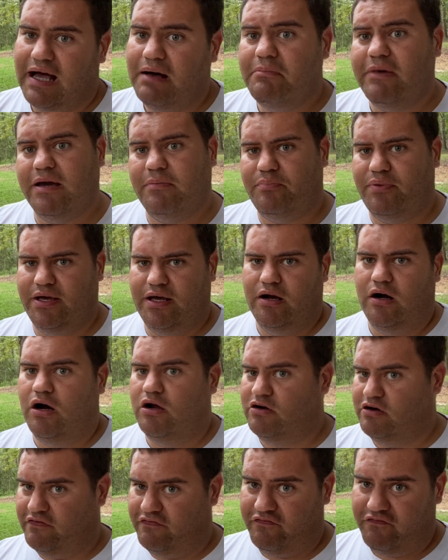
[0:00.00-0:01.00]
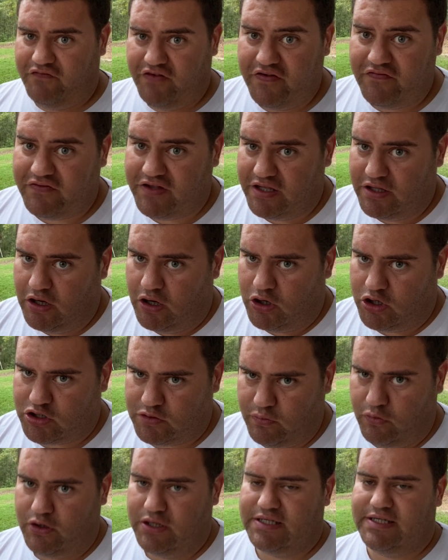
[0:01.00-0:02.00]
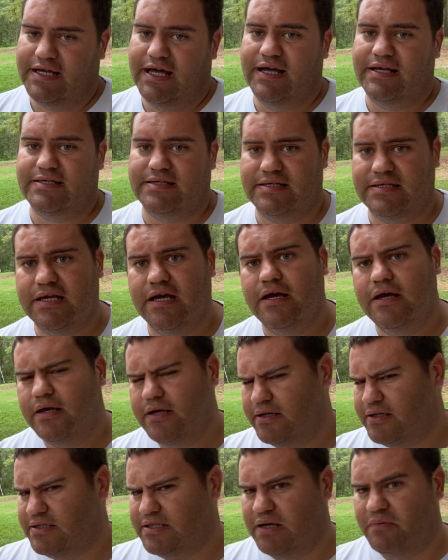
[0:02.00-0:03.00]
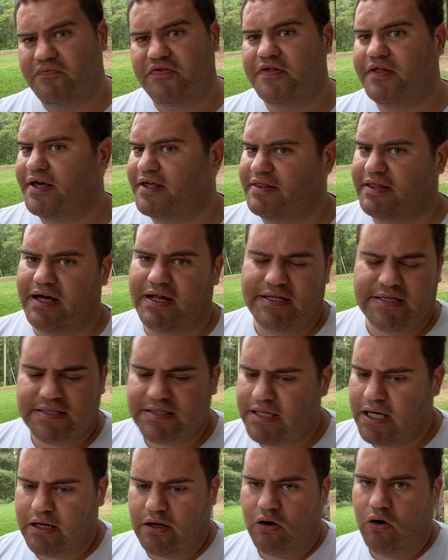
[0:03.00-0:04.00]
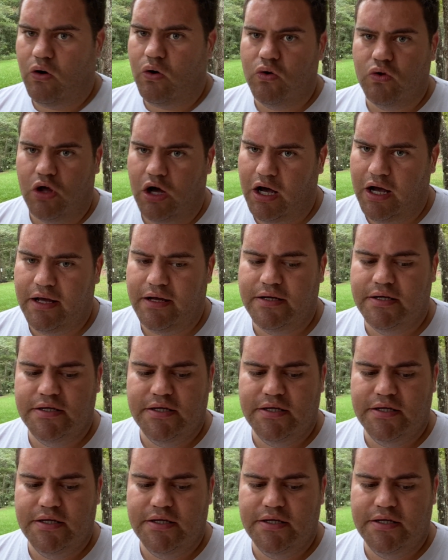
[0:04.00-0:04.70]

I might pay $150 more in taxes, something like that. It's not a whole lot.